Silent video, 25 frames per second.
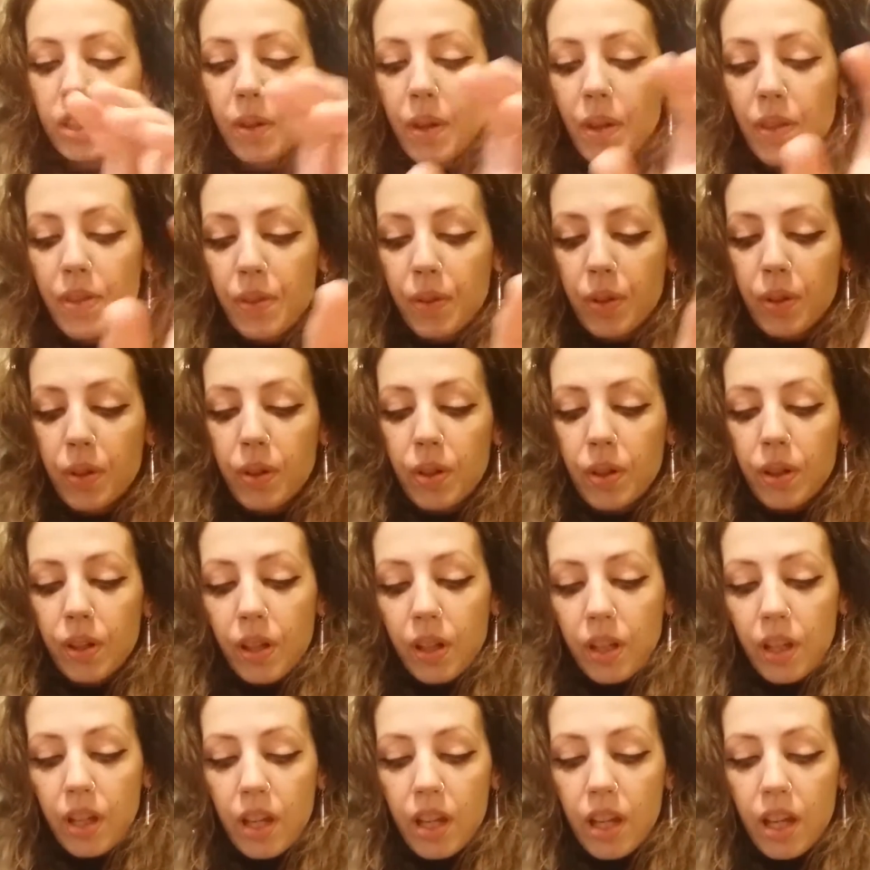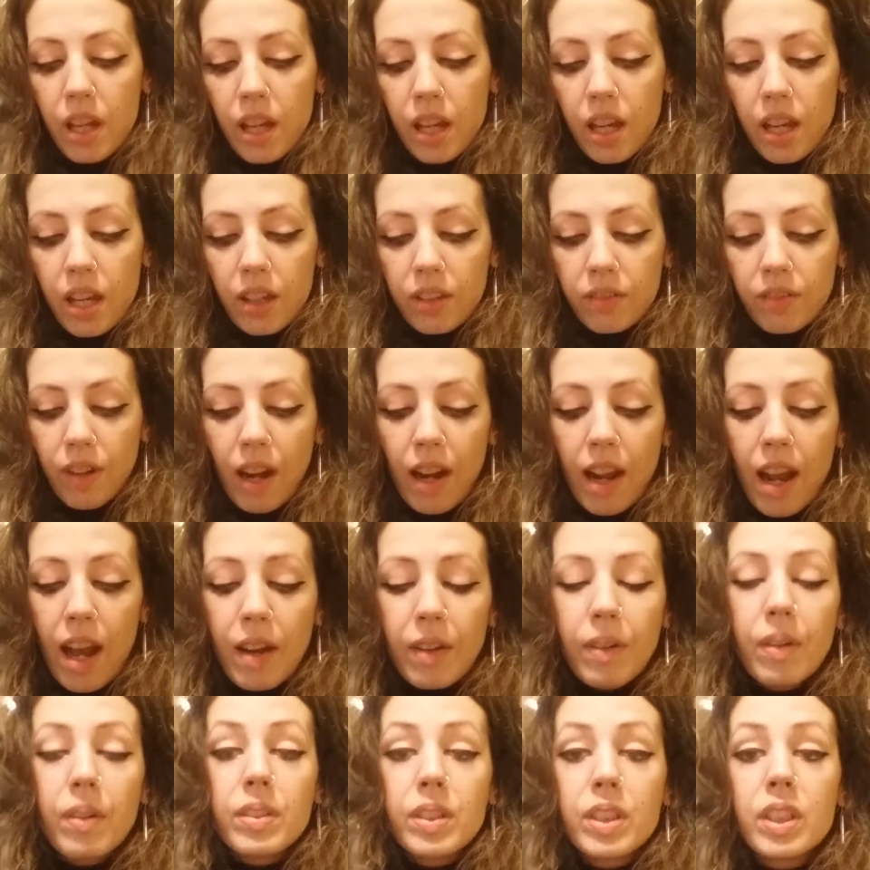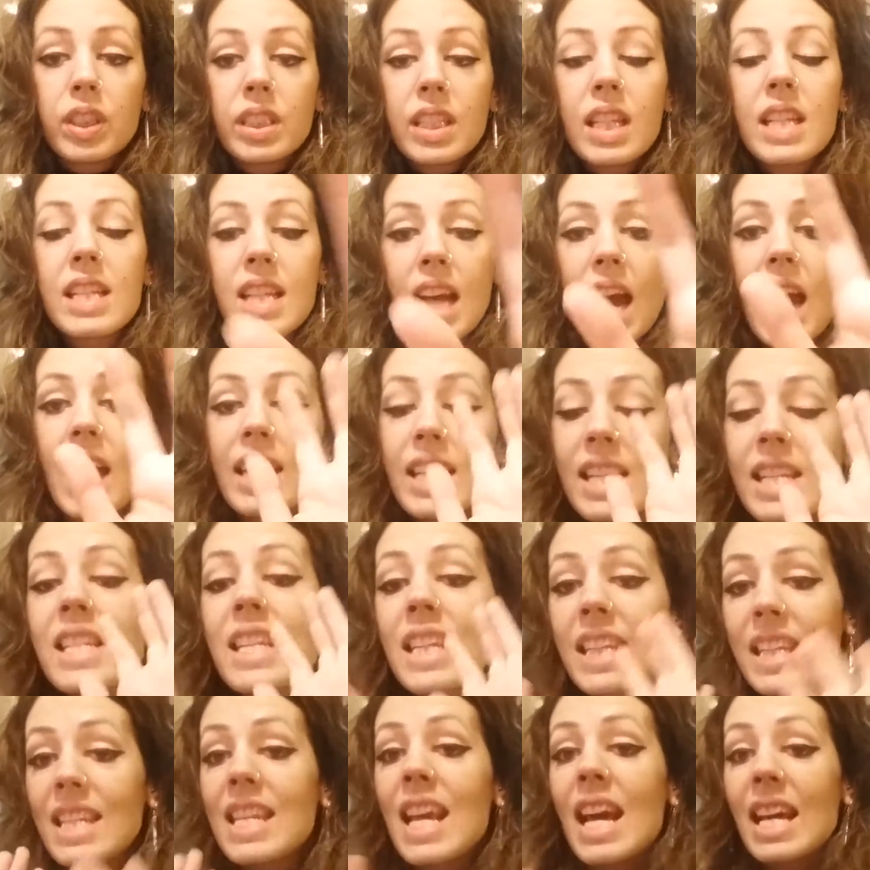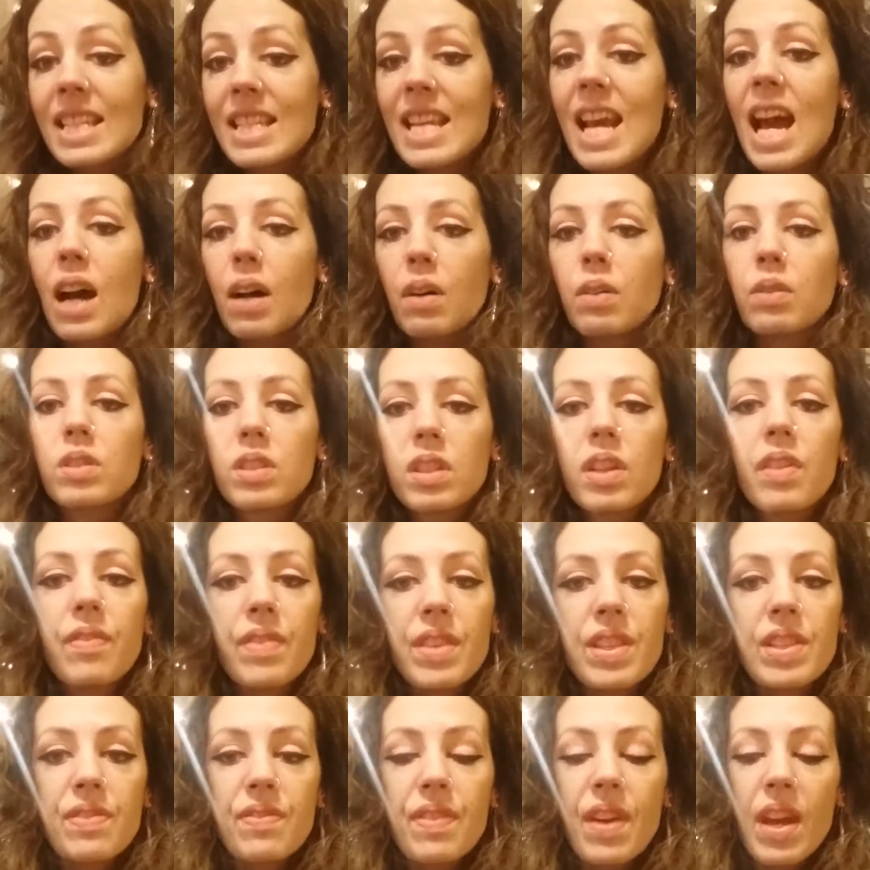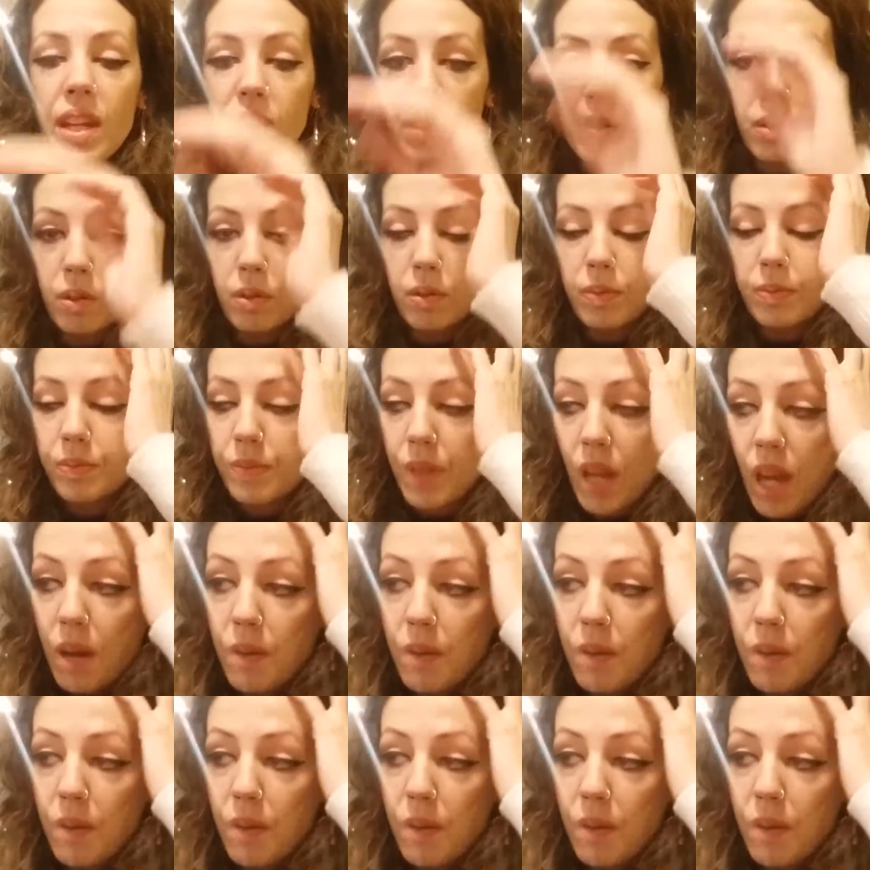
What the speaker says: So I thought, right, I need to get out of this vehicle.